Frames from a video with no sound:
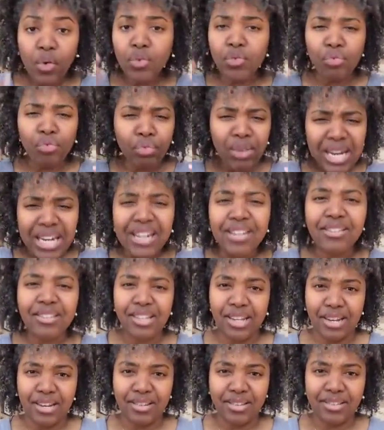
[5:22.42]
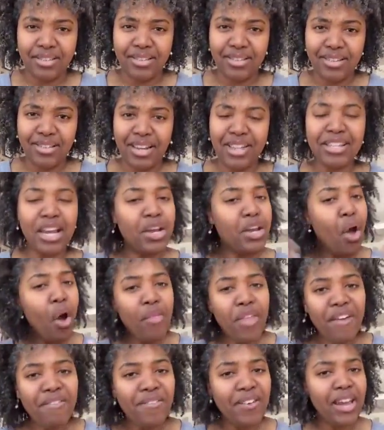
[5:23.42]
reasons, because I know
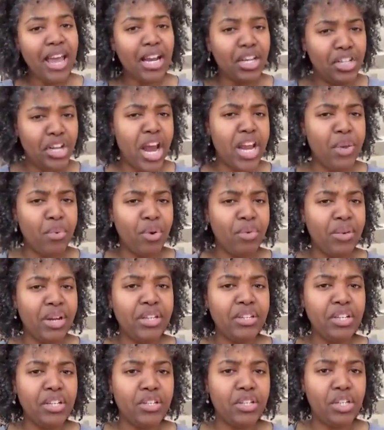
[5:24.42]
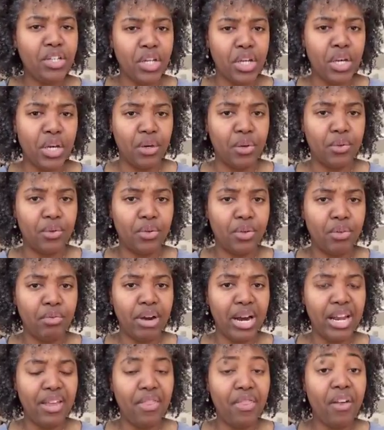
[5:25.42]
they feel like genuine reasons to you,
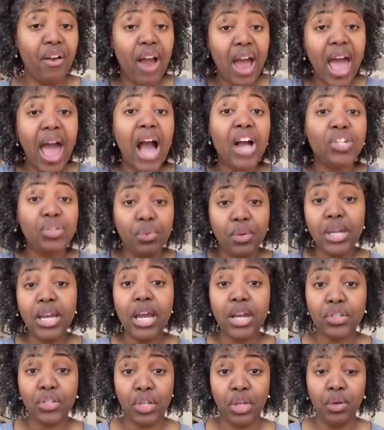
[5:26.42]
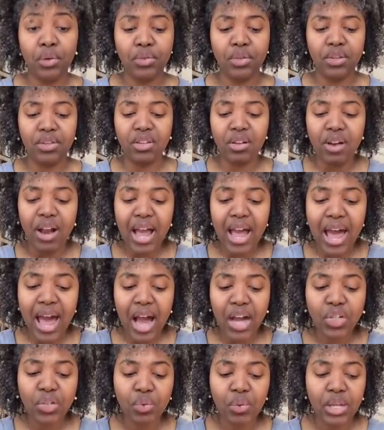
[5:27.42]
right? They're actually excuses. They're
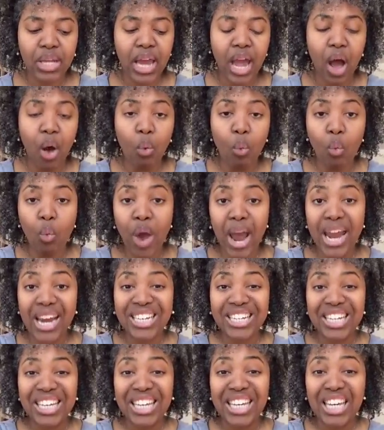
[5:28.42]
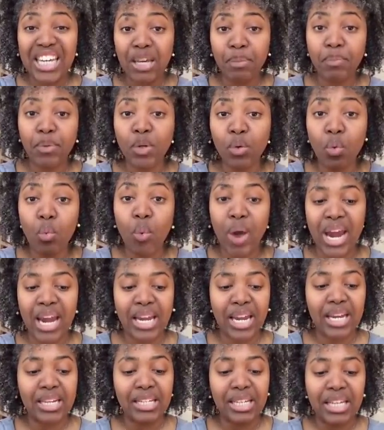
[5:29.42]
actually a way to keep you
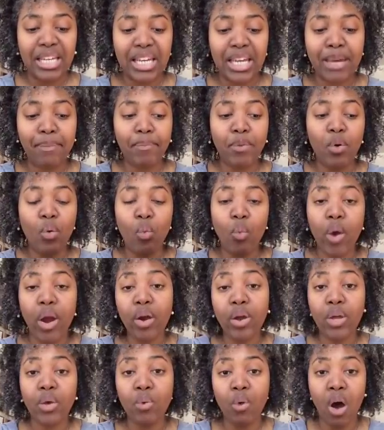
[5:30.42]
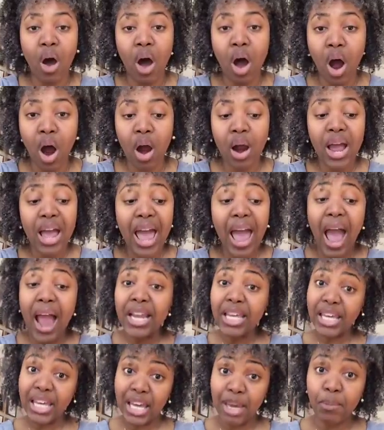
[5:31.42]
waiting, to keep you where you are,
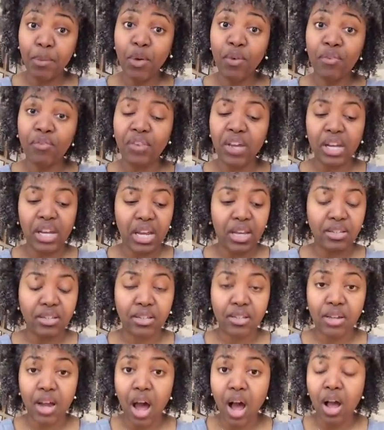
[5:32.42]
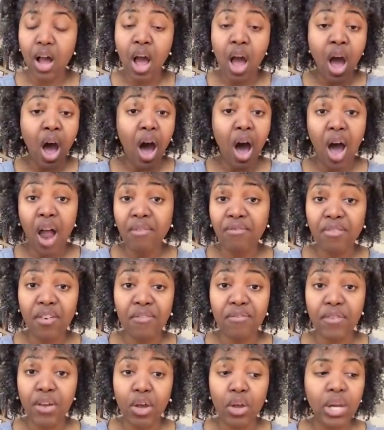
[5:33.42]
and keep you feeling stuck,
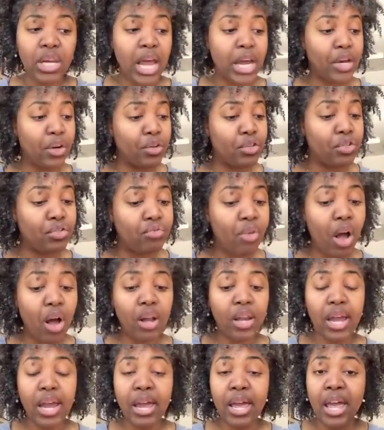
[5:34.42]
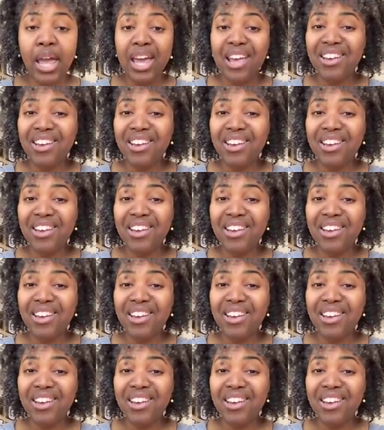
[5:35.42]
unfulfilled, like you're struggling,